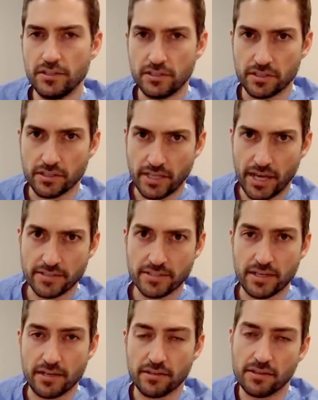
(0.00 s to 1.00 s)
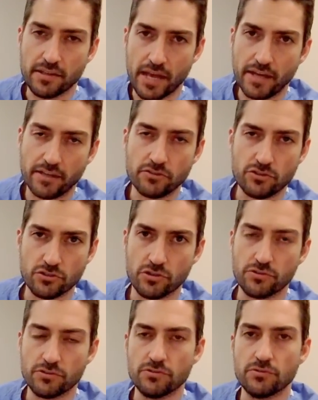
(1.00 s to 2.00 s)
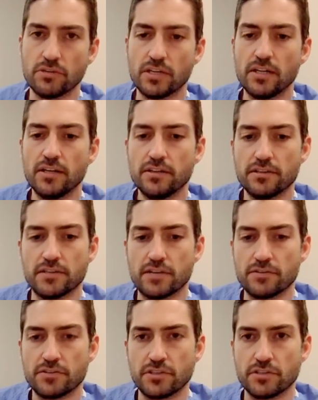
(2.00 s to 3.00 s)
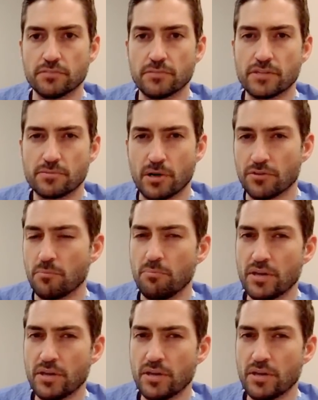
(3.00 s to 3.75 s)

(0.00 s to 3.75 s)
you get a CAT scan, and that can show you the diverticulum. That's about the